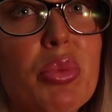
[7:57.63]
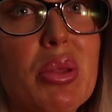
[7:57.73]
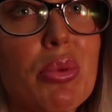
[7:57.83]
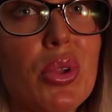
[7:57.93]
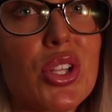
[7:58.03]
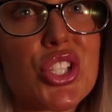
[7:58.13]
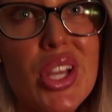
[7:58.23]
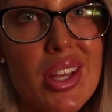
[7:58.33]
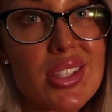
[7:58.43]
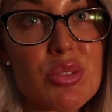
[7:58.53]
people a
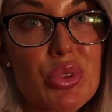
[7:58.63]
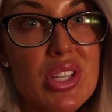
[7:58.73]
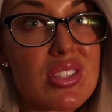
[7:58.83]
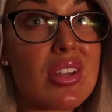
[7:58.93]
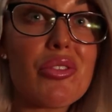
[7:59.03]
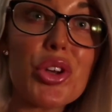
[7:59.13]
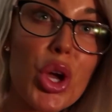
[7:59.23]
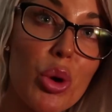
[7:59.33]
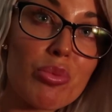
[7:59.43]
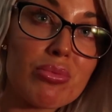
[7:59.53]
chance because you never
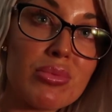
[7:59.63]
know.